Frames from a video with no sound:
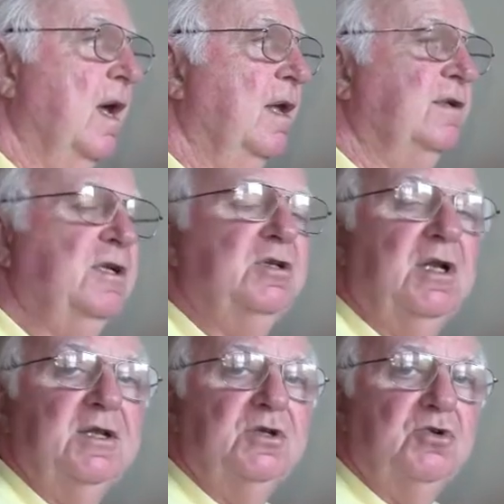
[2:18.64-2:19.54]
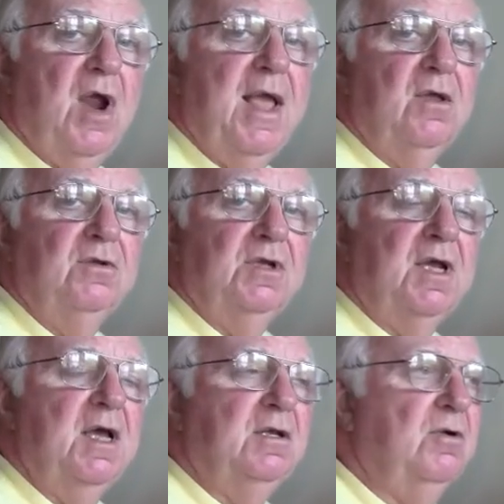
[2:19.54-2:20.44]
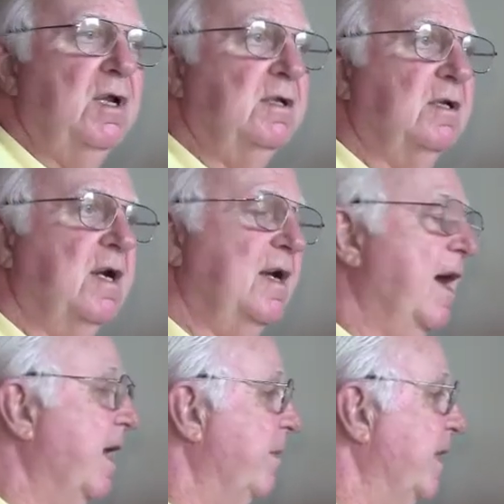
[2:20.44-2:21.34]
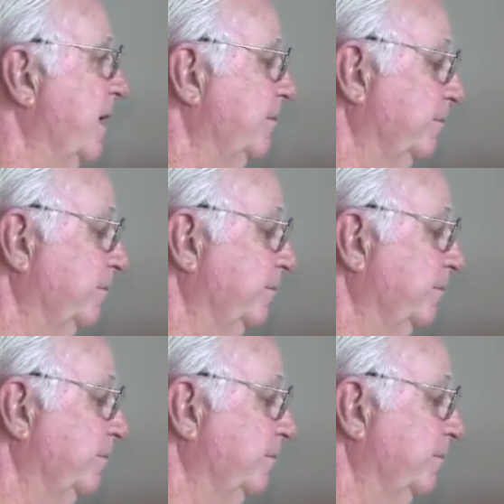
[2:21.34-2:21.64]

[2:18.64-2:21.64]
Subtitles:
essentially strangles a country's economy.